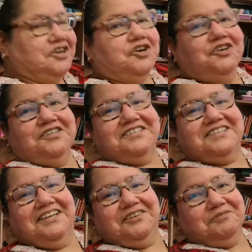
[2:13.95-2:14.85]

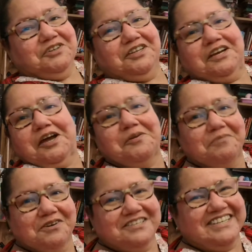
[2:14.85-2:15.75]
Honestly, I'm not that kind of
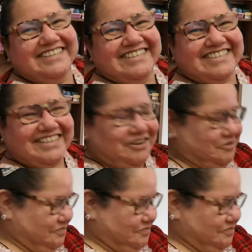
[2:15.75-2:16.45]
person, so